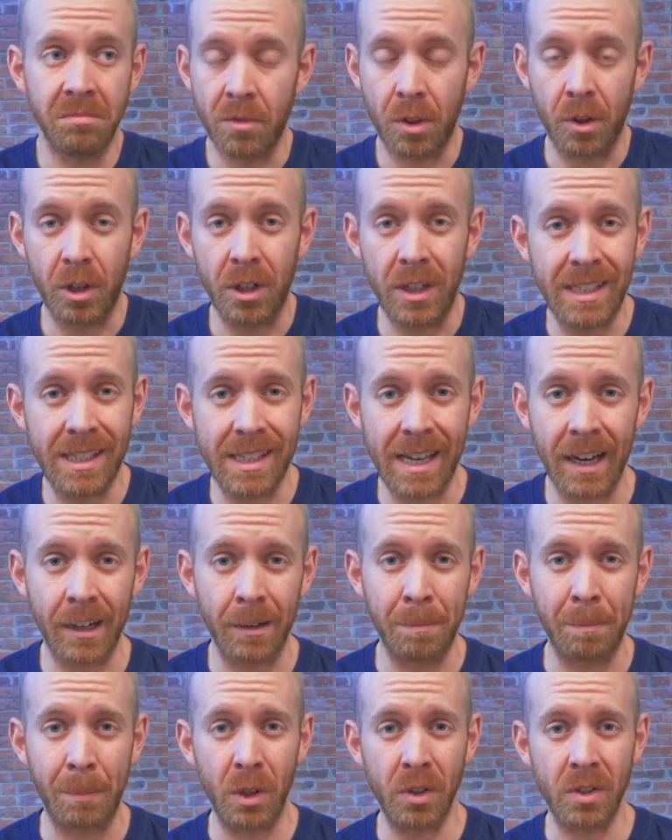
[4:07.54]
30
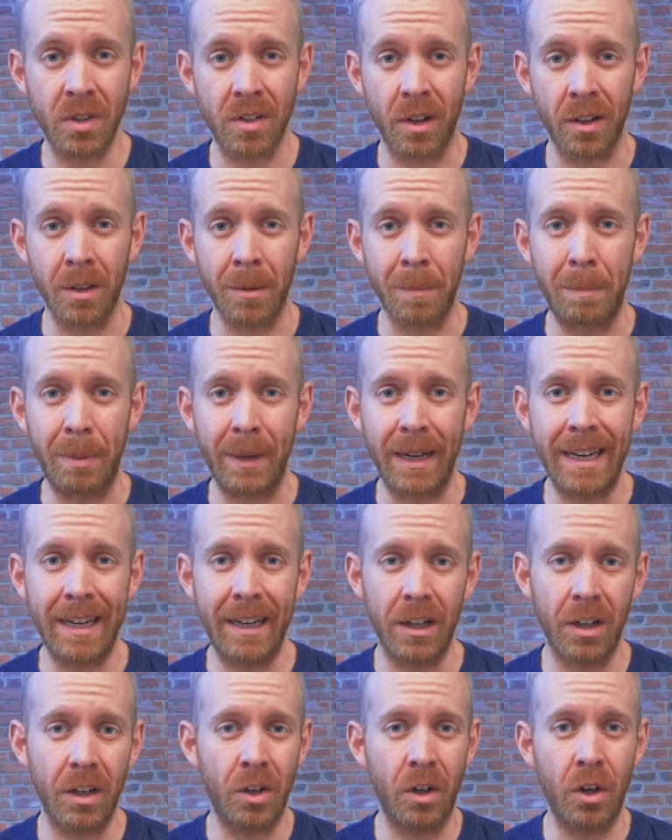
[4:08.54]
second bursts on the
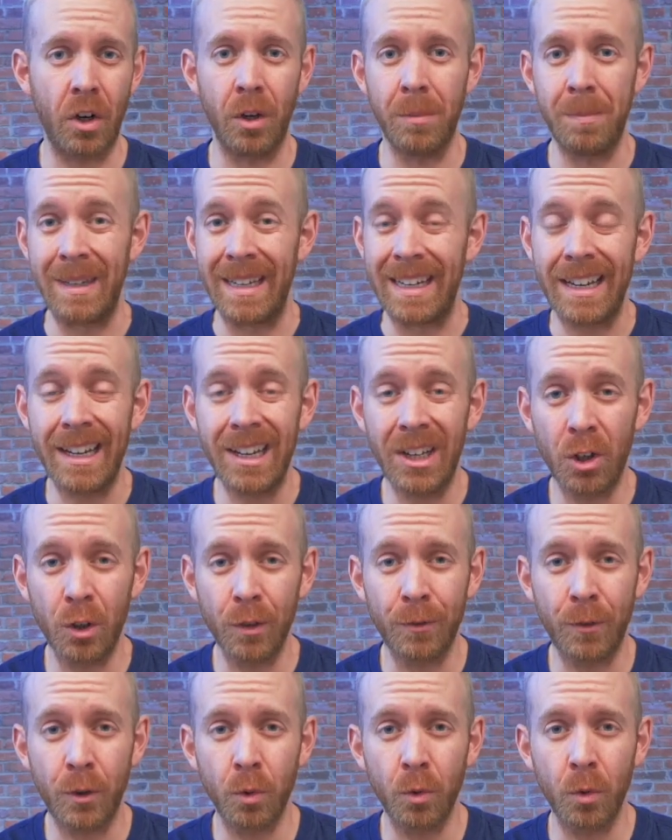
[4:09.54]
bike, could be
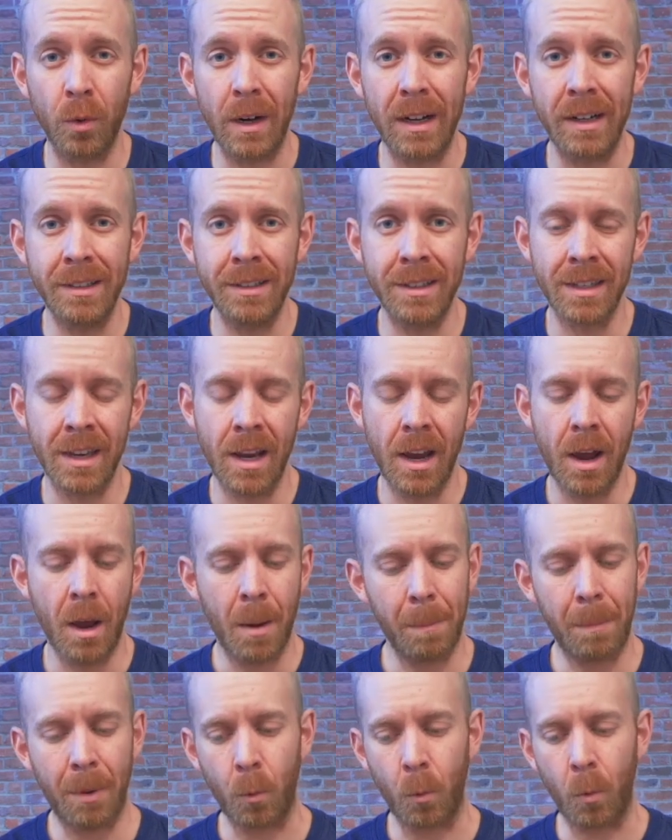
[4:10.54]
interval runs,
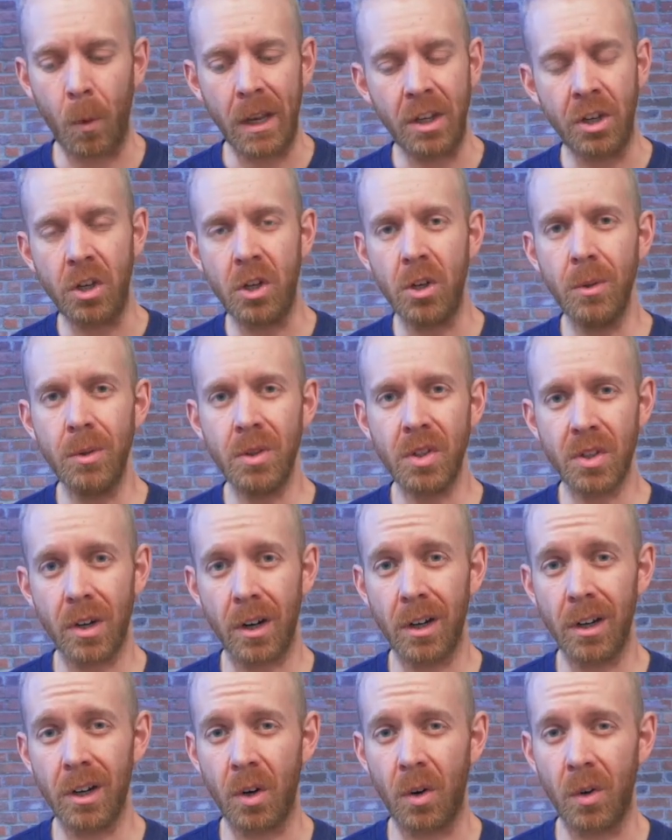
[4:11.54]
but when you
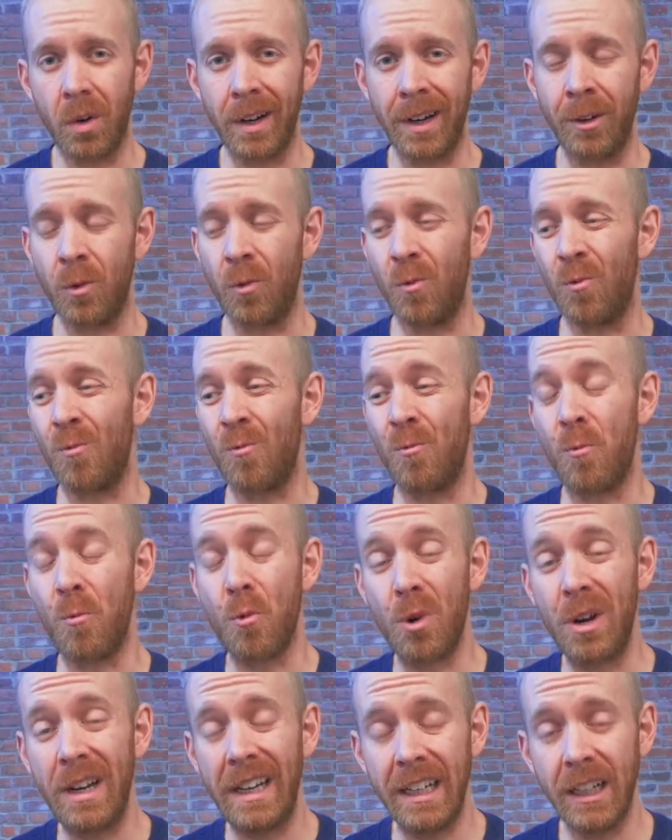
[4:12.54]
start going
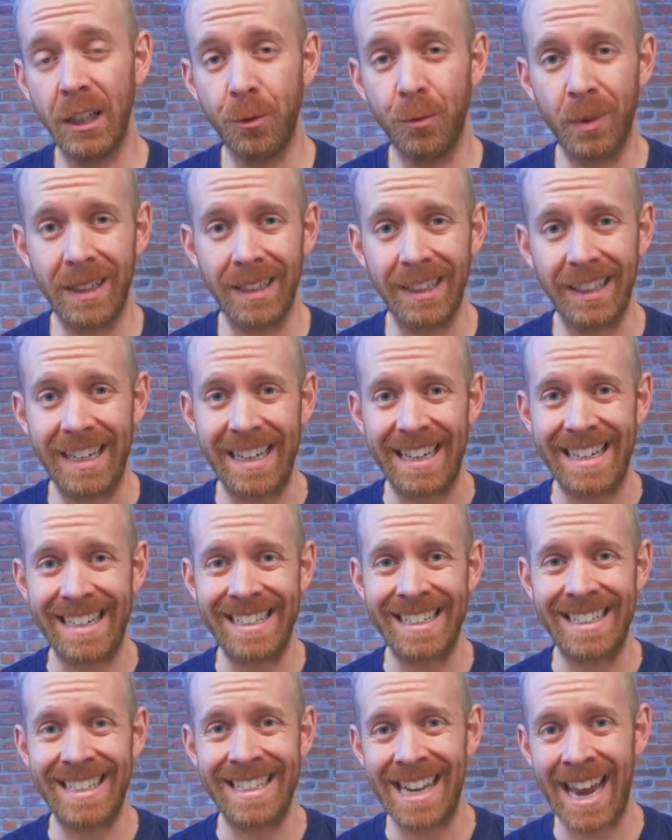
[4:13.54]
really, really
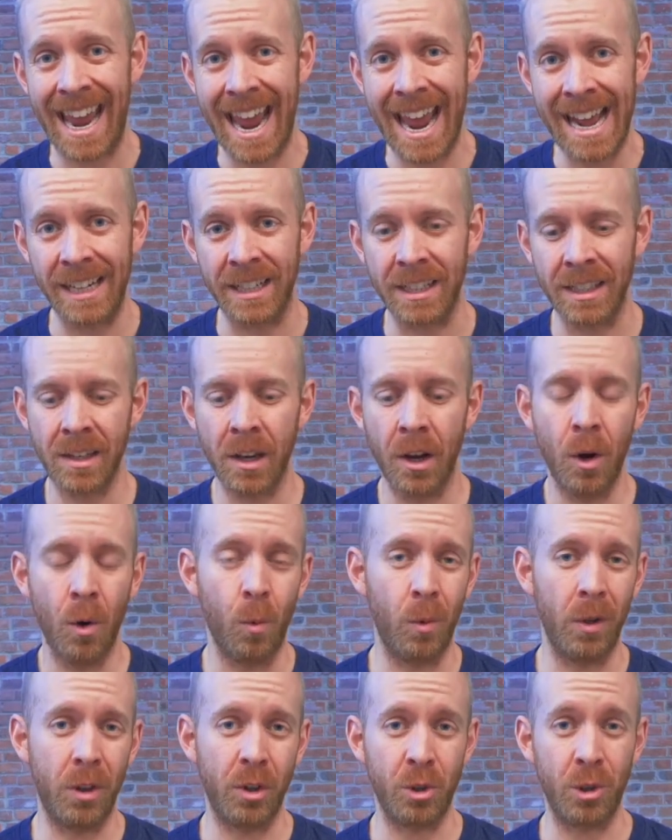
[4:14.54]
intense
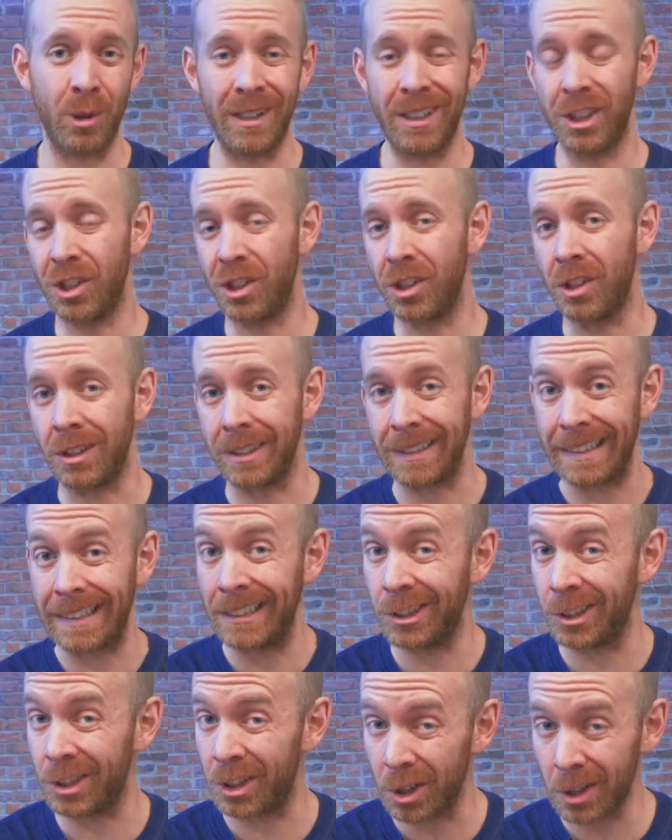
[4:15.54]
with traditional
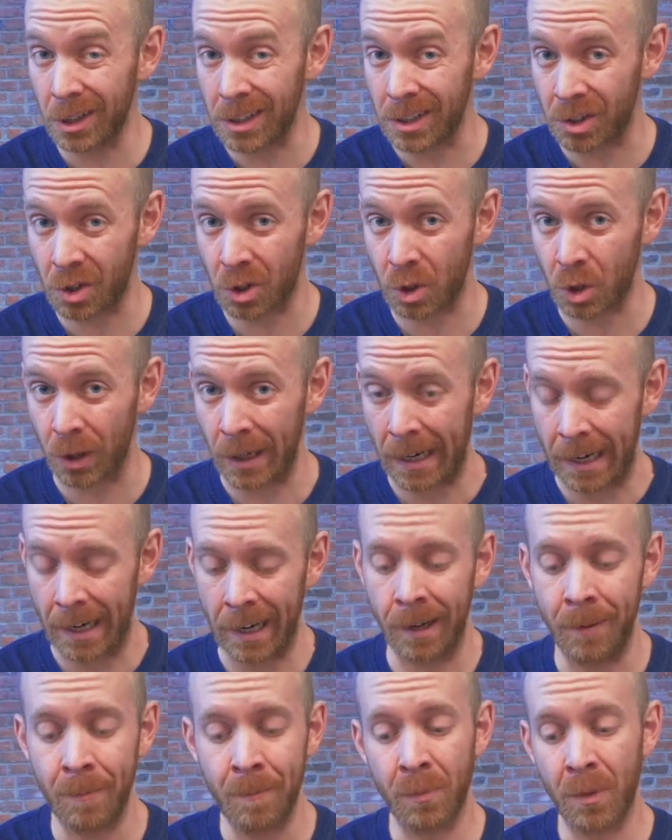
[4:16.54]
endurance
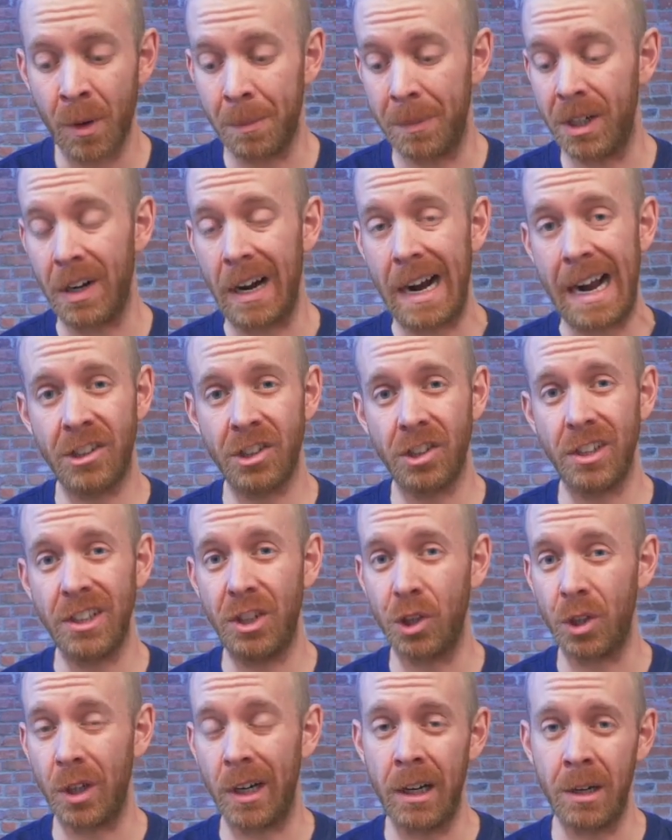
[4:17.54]
training, but you're actually
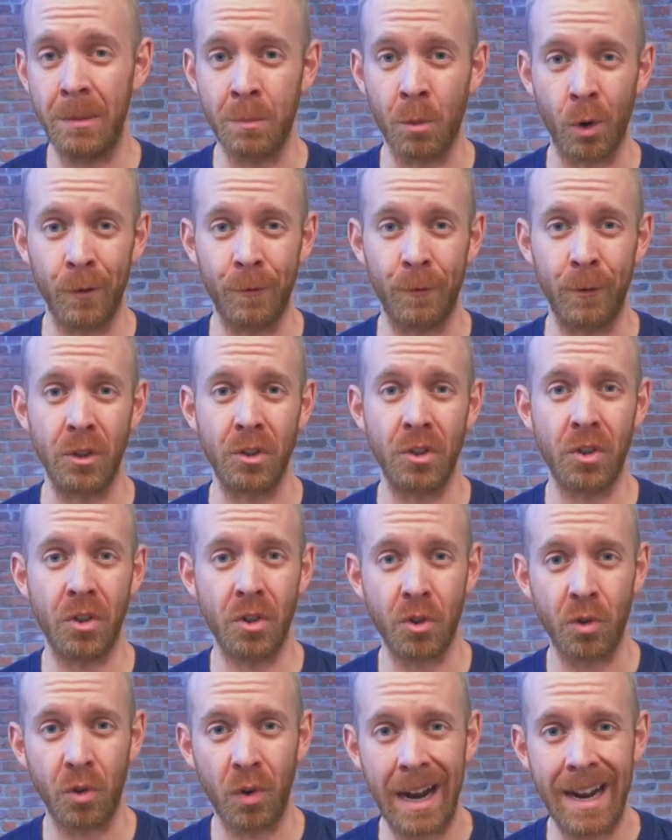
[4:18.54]
training more for
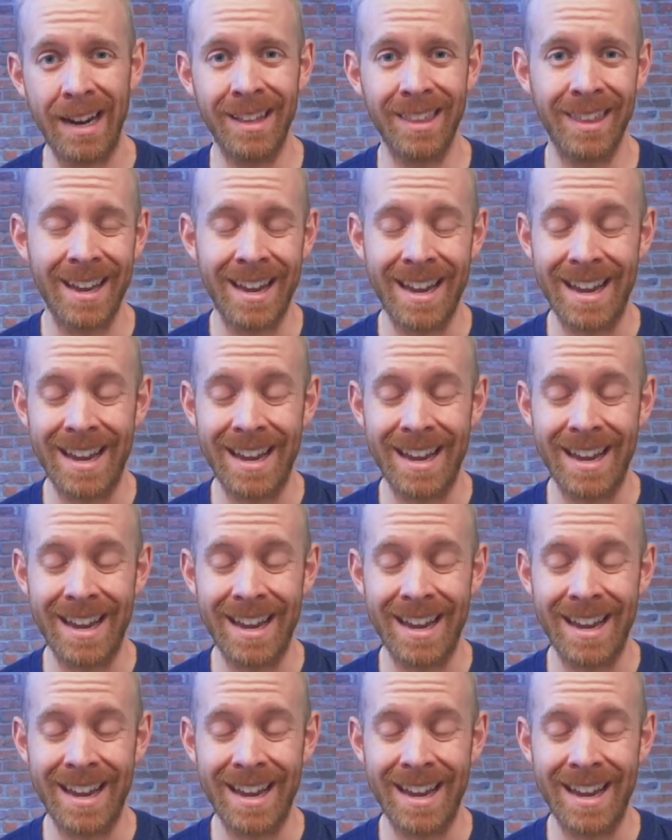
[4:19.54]
strength